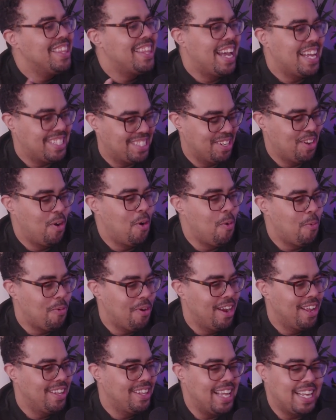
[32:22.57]
That's a
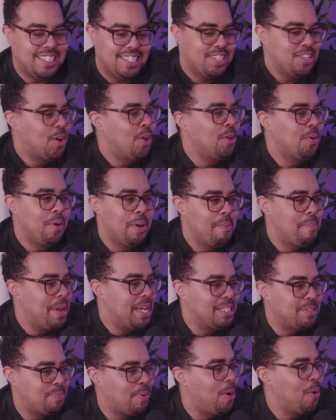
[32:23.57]
home run. That's the only way
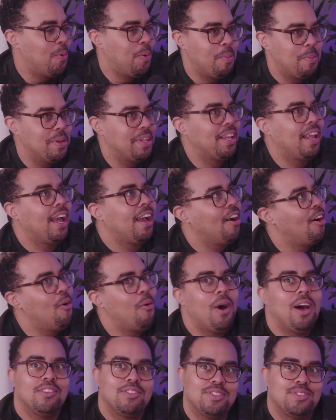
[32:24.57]
baseball will be like,
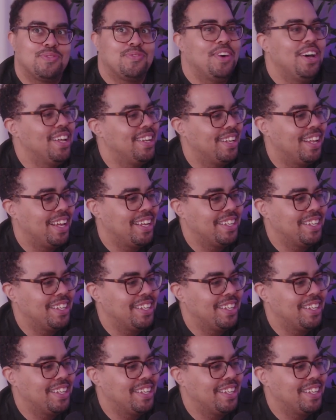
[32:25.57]
oh, wow, this is fun.